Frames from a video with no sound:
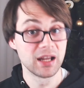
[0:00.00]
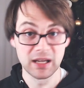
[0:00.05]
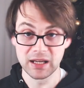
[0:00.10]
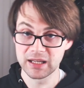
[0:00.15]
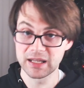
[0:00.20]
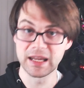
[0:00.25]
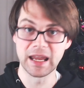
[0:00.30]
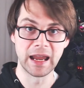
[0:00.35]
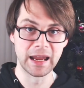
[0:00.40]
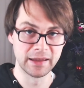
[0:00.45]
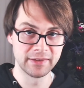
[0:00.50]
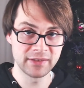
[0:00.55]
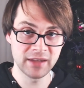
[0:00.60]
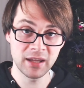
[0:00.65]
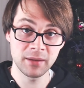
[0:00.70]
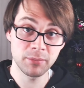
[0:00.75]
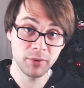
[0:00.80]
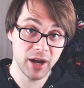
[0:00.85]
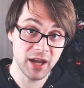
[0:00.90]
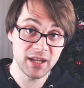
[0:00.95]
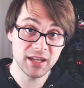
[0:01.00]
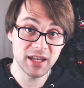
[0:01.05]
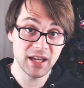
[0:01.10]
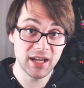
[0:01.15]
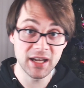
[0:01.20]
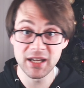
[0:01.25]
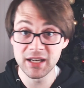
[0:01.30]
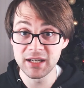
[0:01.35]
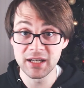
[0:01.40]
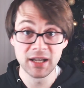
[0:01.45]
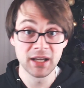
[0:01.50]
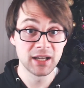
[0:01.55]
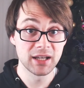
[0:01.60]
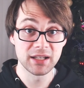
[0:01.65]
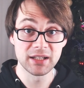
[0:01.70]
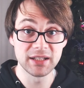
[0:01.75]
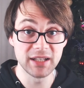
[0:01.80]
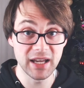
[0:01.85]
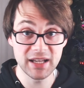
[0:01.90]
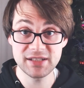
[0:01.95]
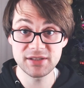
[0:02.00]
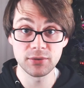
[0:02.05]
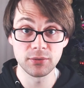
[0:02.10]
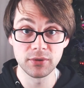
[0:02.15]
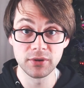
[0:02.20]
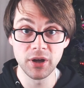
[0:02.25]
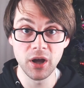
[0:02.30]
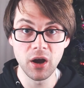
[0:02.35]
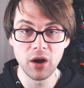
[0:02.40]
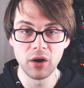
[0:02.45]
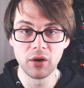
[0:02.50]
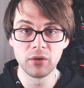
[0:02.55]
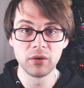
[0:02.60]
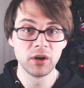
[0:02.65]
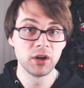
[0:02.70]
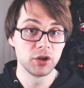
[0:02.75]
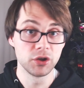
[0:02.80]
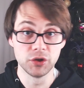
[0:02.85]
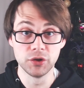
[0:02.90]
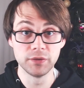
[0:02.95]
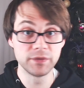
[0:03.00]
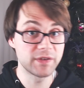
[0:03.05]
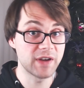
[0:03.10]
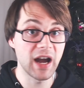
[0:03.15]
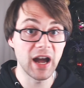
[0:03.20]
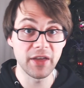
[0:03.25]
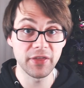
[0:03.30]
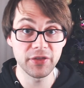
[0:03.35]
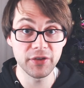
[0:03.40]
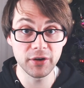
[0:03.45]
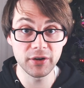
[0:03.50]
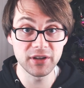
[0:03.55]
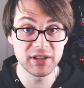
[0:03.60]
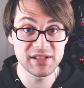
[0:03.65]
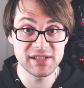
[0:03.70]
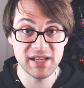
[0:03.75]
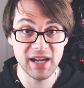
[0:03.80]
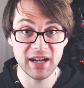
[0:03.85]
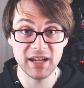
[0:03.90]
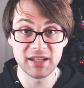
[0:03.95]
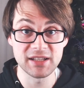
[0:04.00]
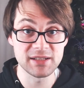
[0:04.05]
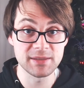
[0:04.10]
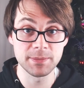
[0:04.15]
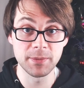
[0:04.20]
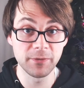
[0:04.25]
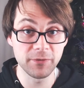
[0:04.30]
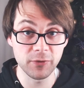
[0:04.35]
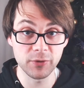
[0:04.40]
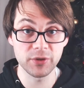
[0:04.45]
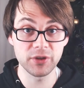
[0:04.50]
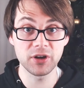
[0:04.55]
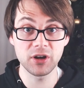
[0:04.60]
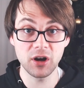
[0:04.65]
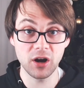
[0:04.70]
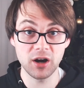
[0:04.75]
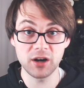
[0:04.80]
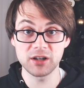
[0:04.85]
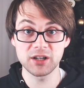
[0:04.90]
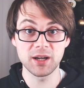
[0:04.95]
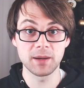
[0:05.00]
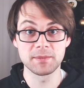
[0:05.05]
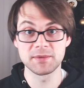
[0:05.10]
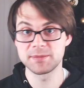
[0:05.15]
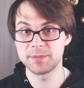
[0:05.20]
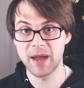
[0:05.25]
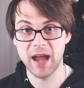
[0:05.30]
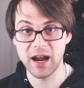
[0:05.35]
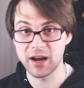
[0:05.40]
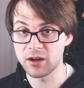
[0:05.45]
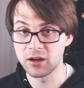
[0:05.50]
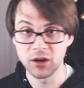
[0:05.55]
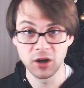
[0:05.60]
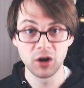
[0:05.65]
Can they break in? Yes or no? You've got 30 seconds before the guard comes back.